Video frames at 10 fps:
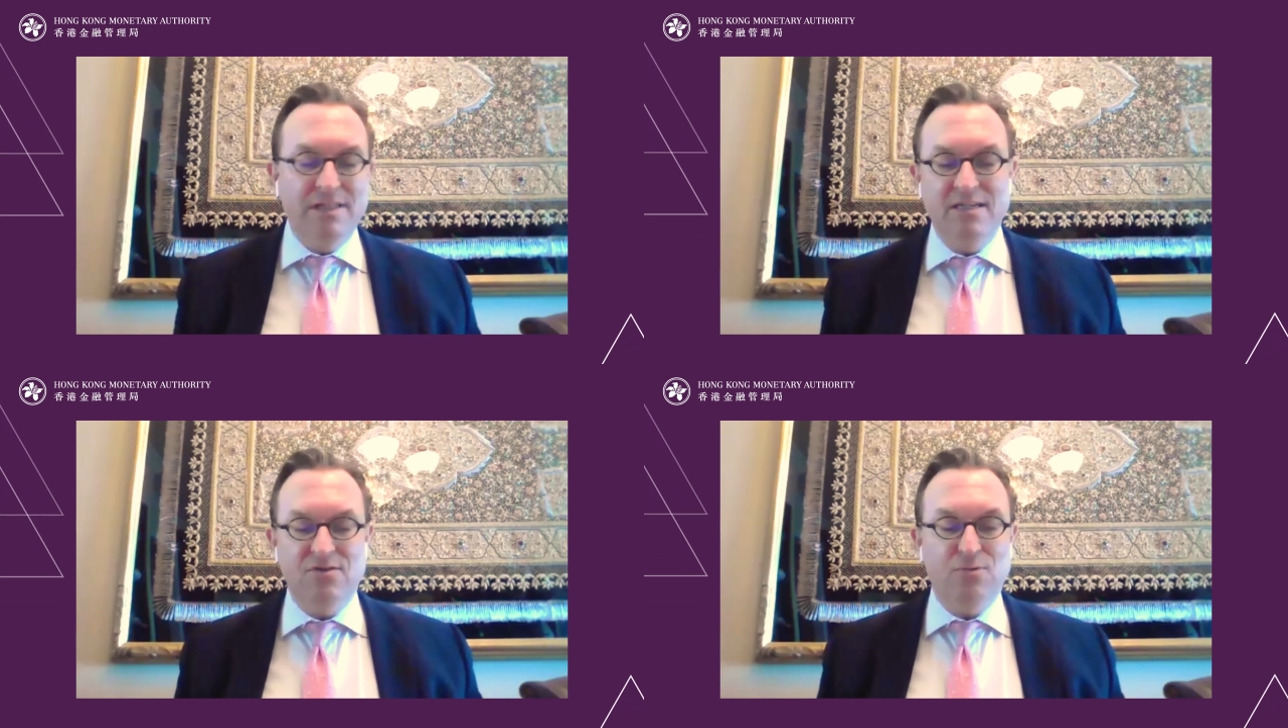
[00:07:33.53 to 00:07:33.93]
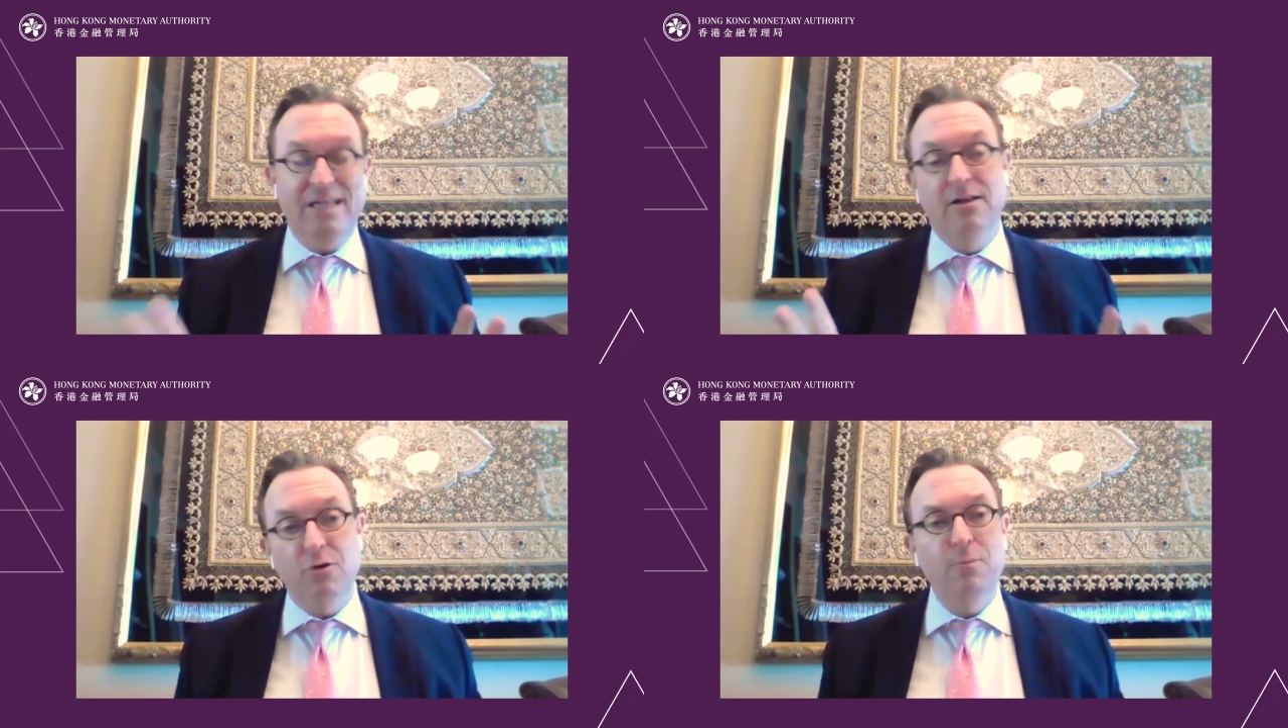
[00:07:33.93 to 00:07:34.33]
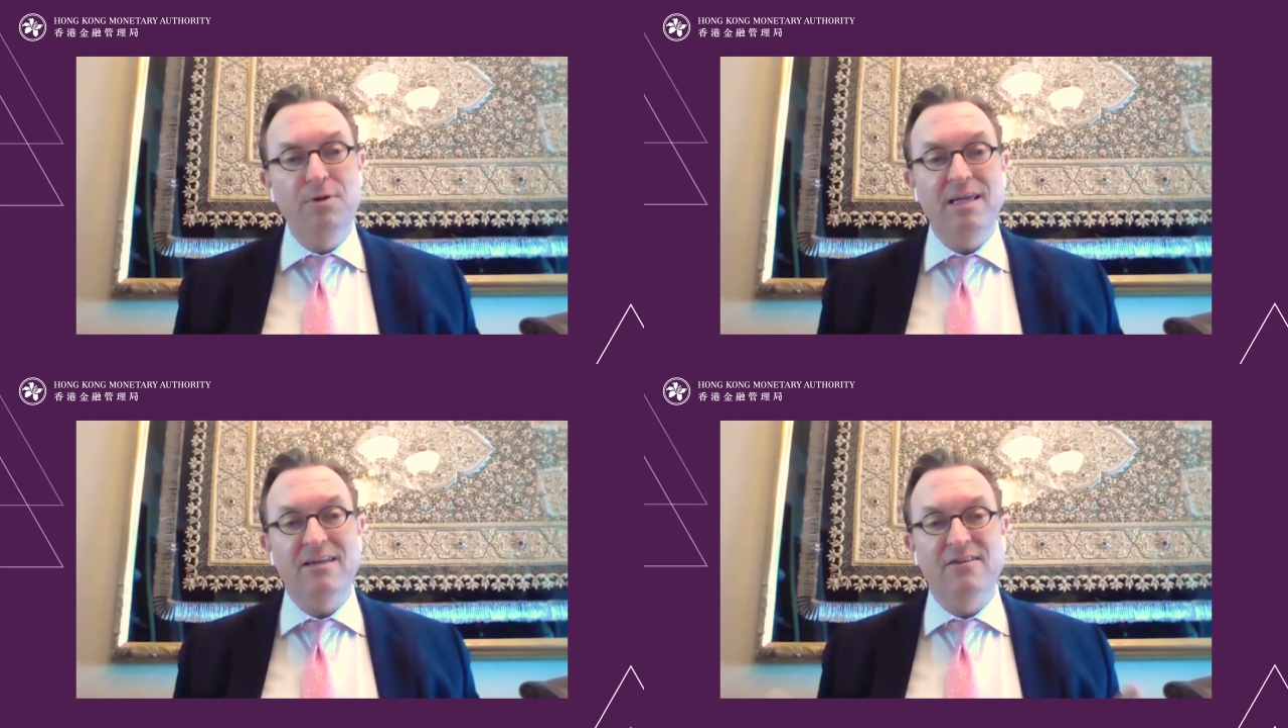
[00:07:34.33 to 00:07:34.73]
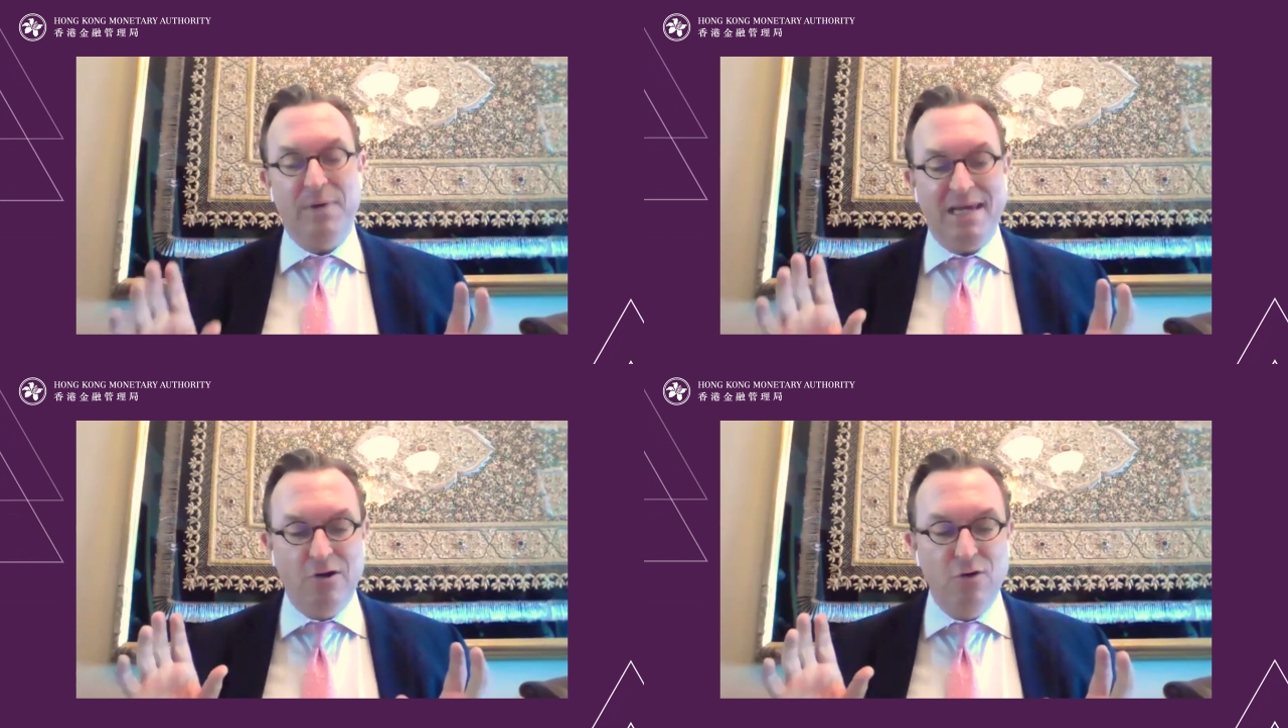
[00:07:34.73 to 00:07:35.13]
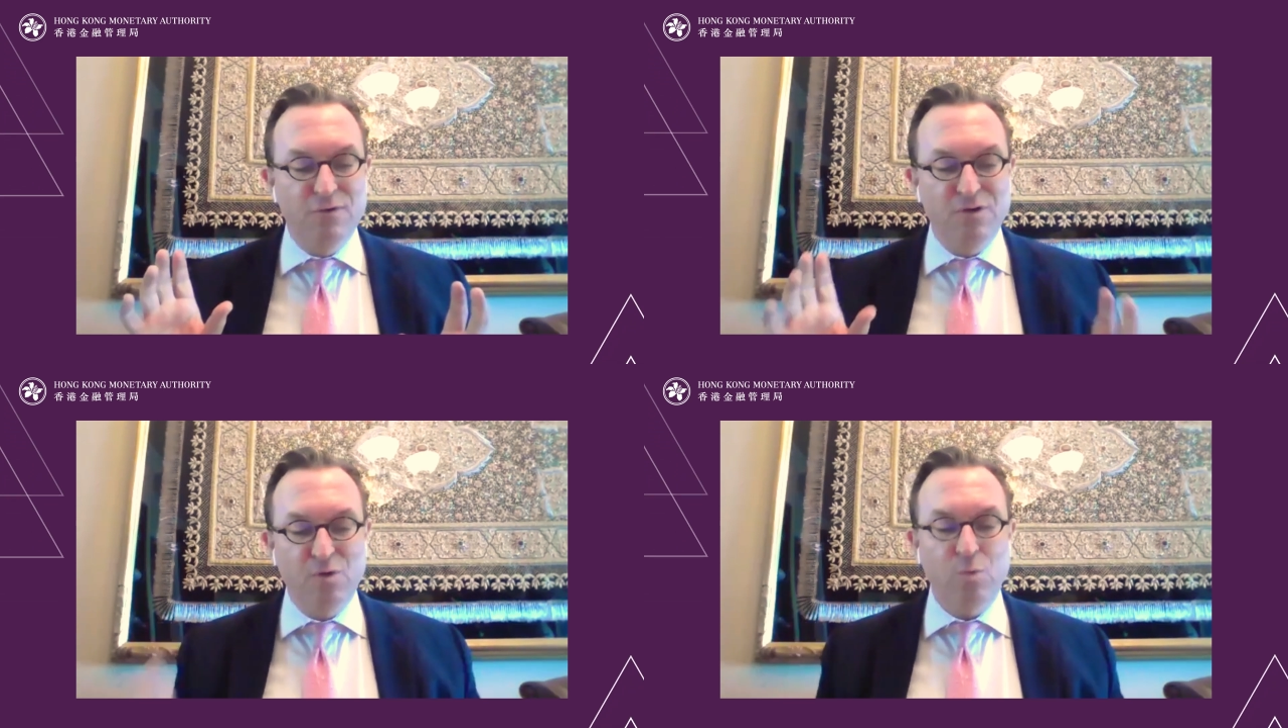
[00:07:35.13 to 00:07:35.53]
industry globally has paid
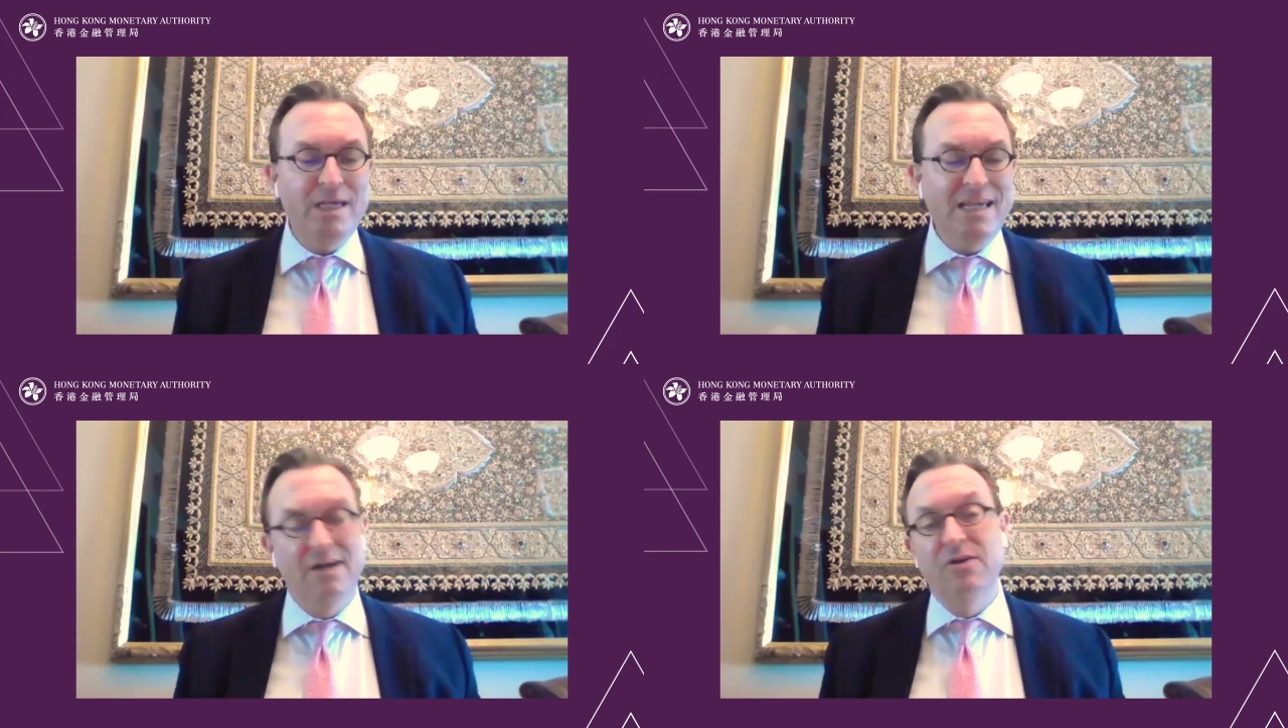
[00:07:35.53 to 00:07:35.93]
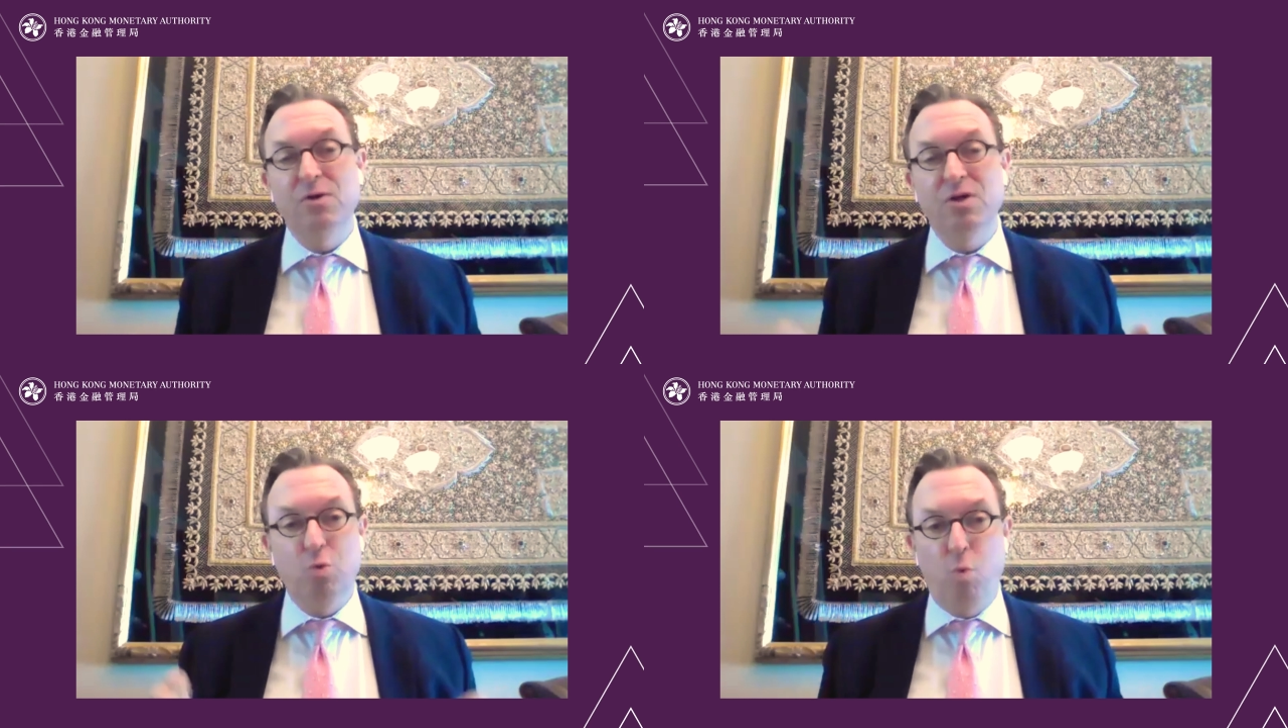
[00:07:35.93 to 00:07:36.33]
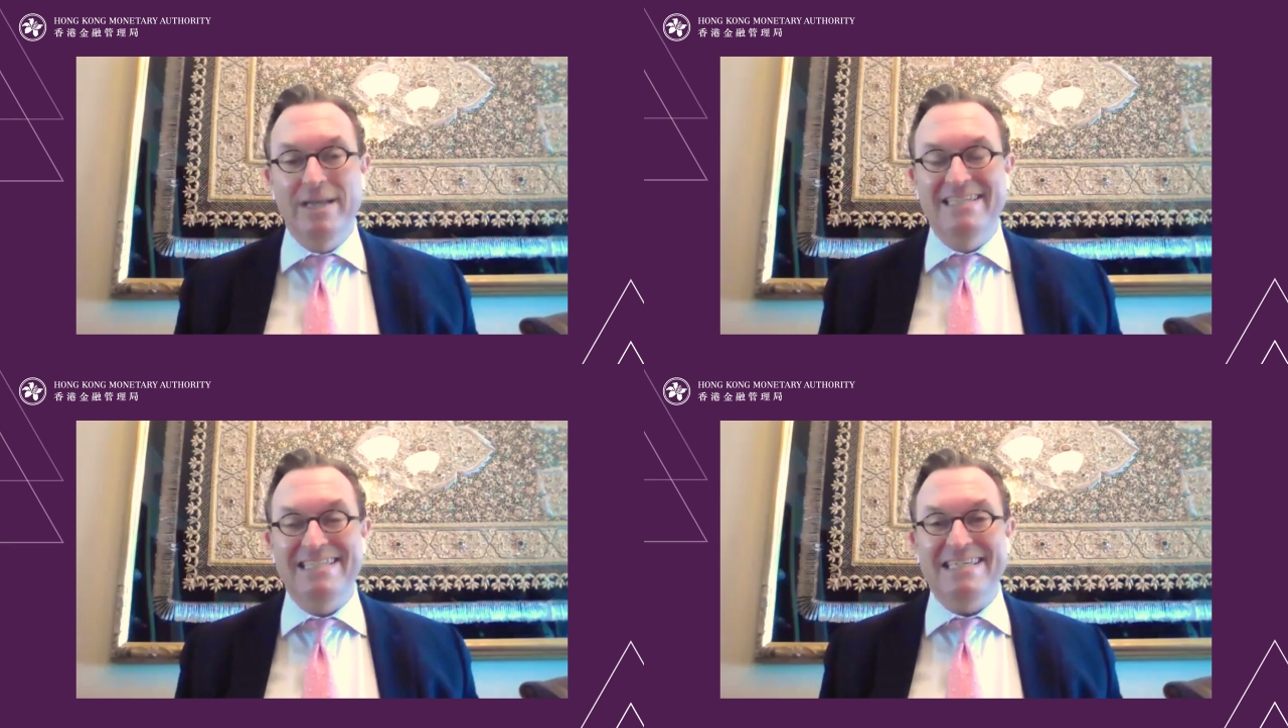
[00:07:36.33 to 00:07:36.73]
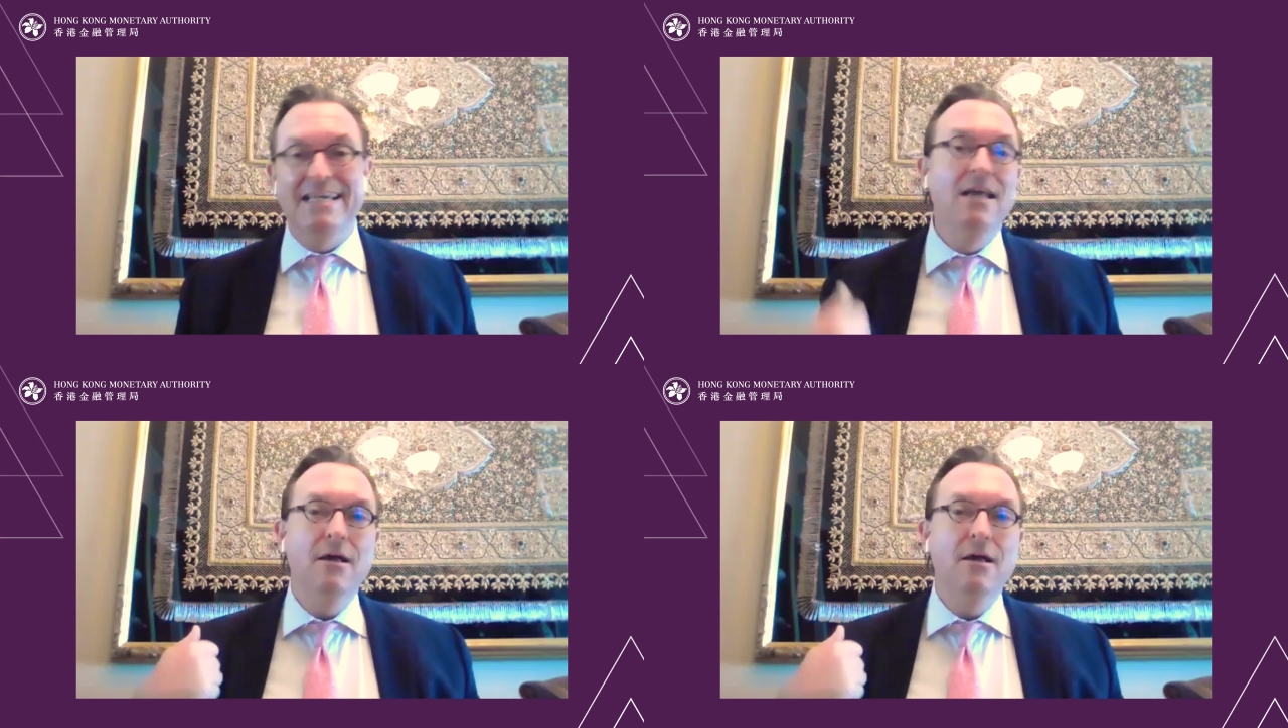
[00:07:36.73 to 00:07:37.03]
over 320